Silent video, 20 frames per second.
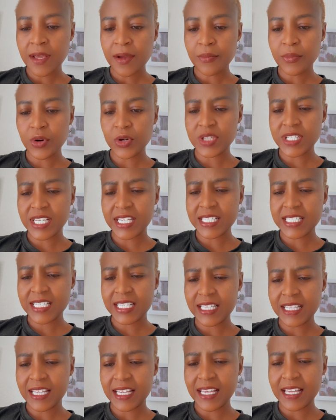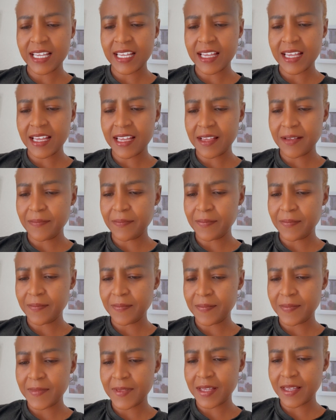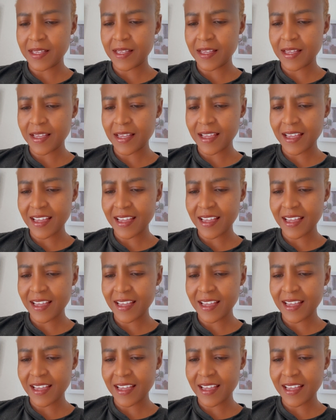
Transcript: protecting the, um, the